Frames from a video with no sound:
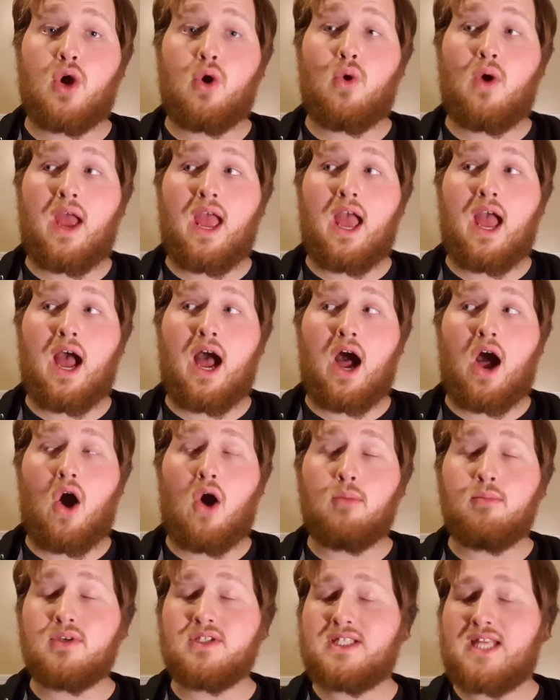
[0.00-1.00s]
So
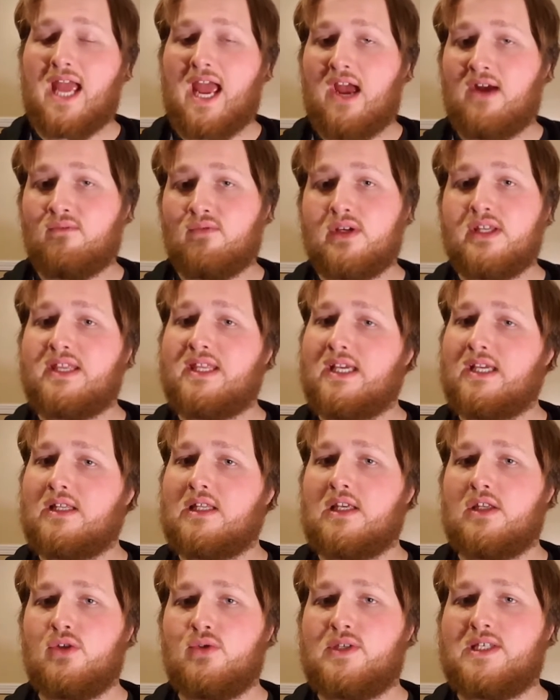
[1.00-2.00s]
almost
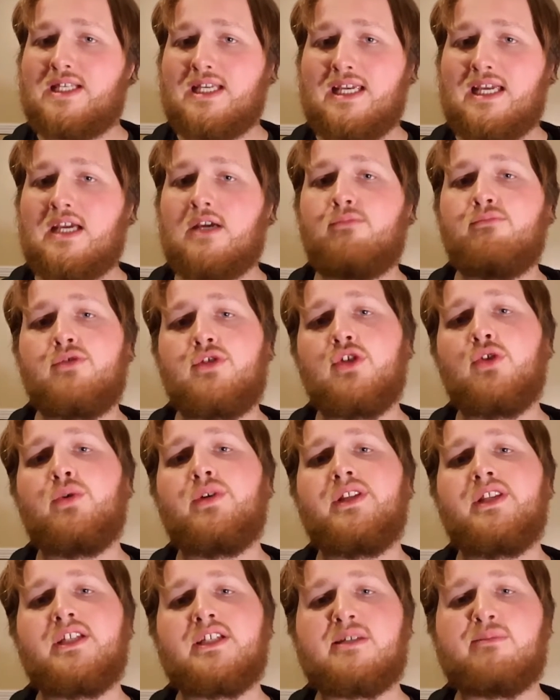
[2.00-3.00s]
everything that you see
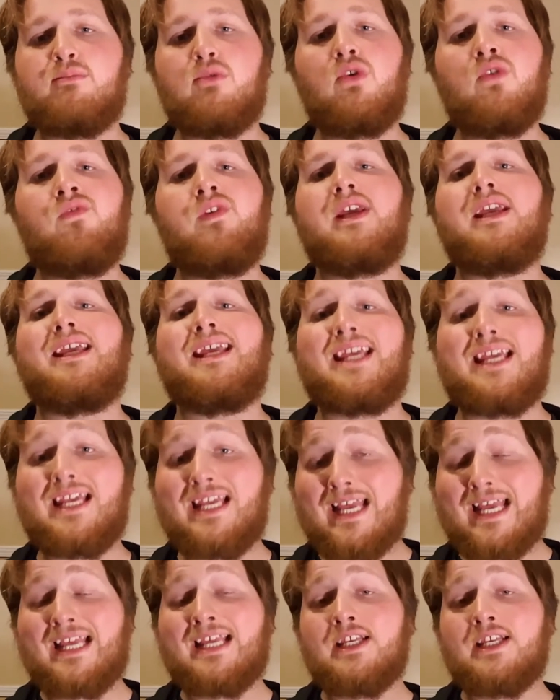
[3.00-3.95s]
him do in this movie,